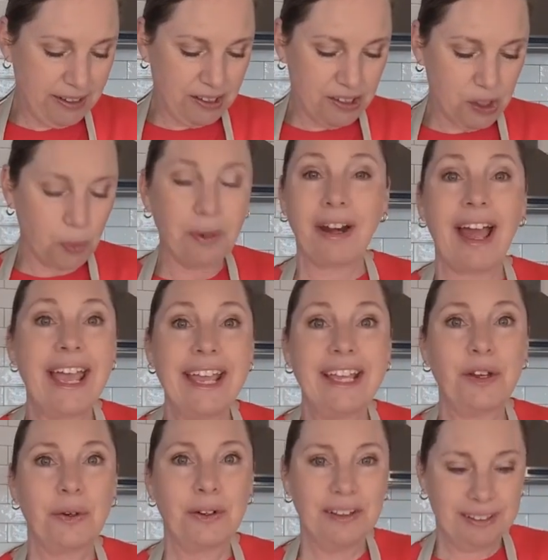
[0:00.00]
short hike
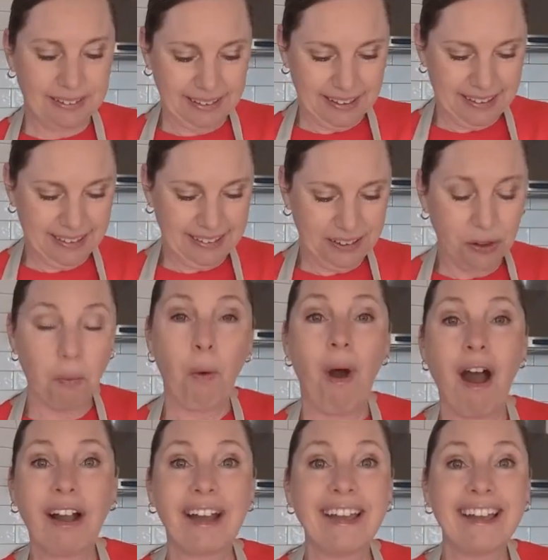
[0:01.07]
or little
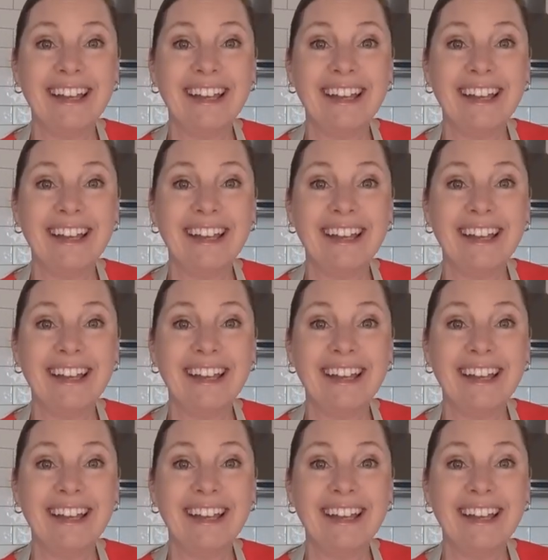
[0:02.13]
walk